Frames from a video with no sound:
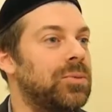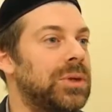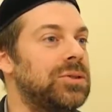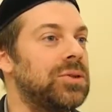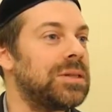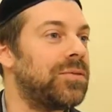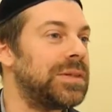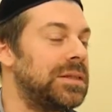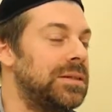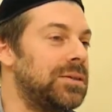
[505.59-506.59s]
What does Yosef
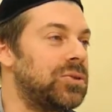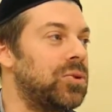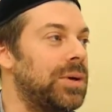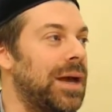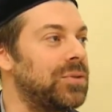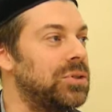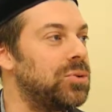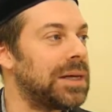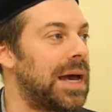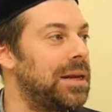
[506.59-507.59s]
HaTzadik's story have to do
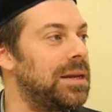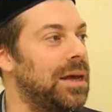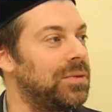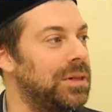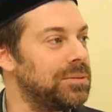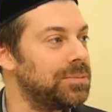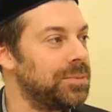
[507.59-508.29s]
with Cain and Hevel?